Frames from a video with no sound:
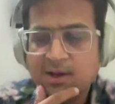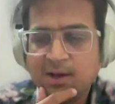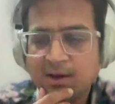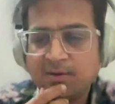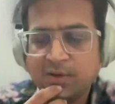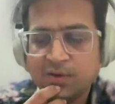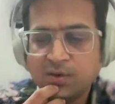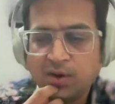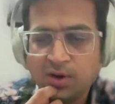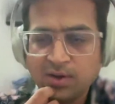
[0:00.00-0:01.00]
or
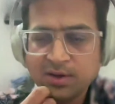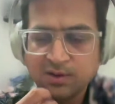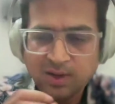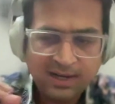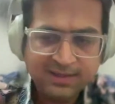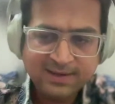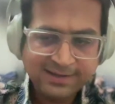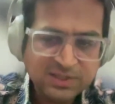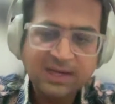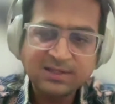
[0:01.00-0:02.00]
are there
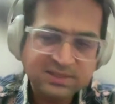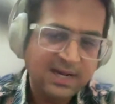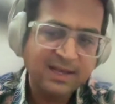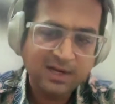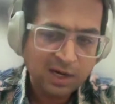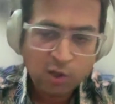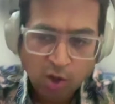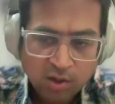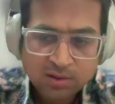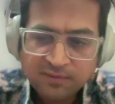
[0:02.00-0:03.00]
any challenges that I can
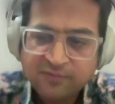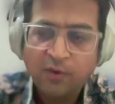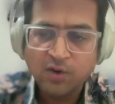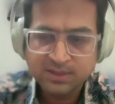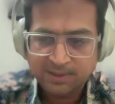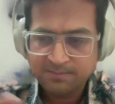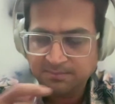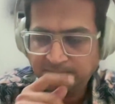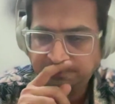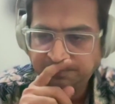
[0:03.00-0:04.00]
unlock for them,
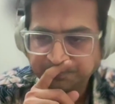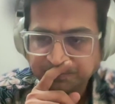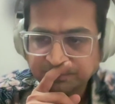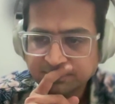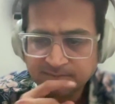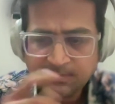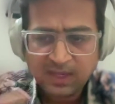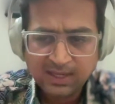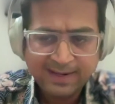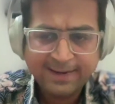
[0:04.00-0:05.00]

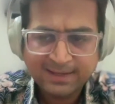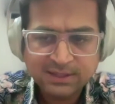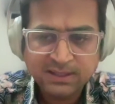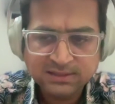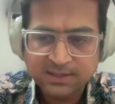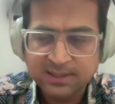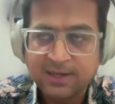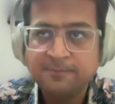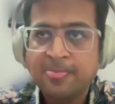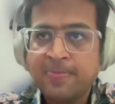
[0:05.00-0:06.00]
and things like that.